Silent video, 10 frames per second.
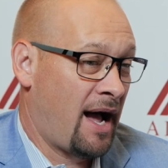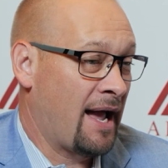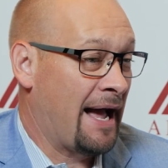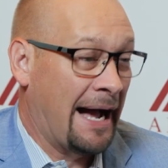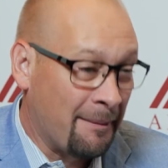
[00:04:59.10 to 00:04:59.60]

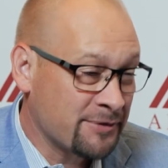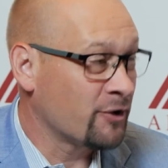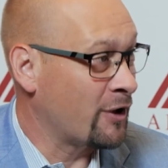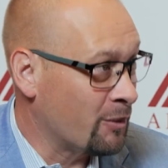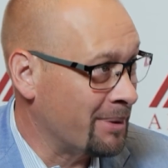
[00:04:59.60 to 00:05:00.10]
I
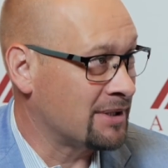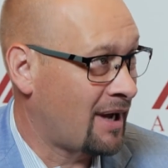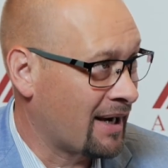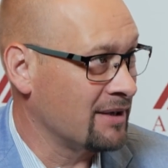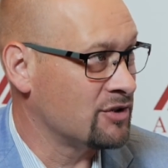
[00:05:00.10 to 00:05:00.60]
absolutely would be
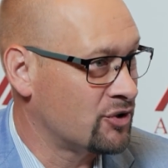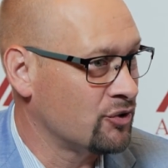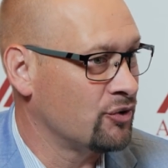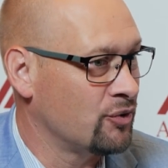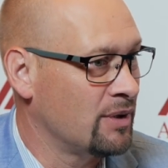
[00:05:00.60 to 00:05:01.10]
talking
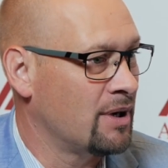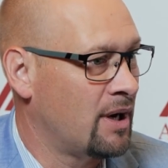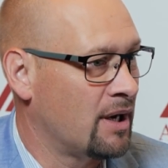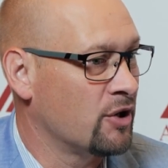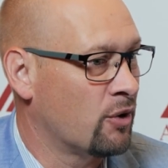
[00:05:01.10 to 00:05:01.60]
to
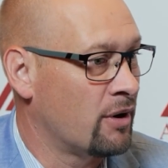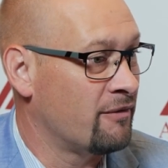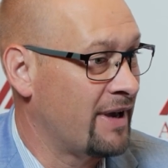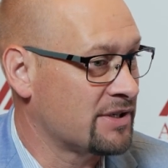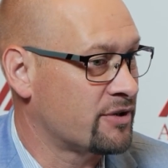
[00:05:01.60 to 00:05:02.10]
uh, your
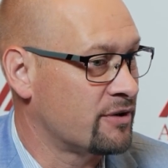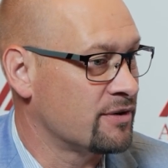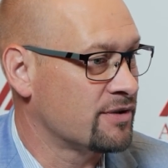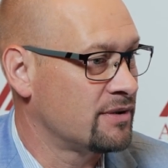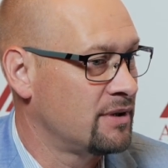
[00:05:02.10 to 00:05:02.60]

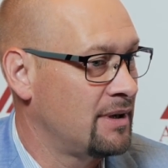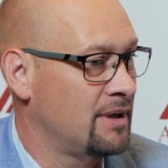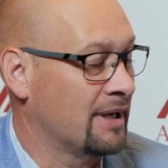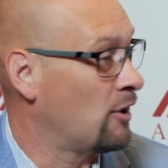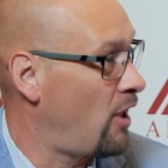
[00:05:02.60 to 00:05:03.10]
investors
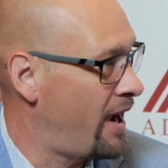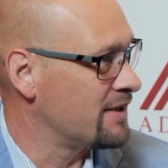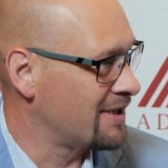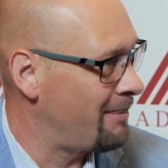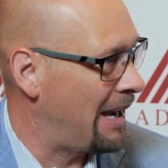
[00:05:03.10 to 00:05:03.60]
and
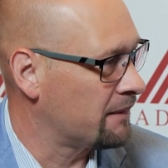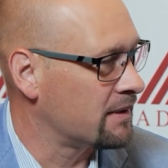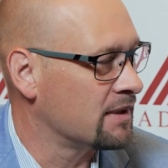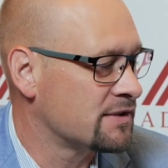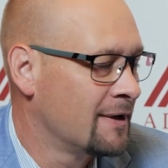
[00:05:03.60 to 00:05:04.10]
clients about
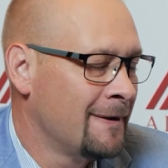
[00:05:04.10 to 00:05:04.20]
this.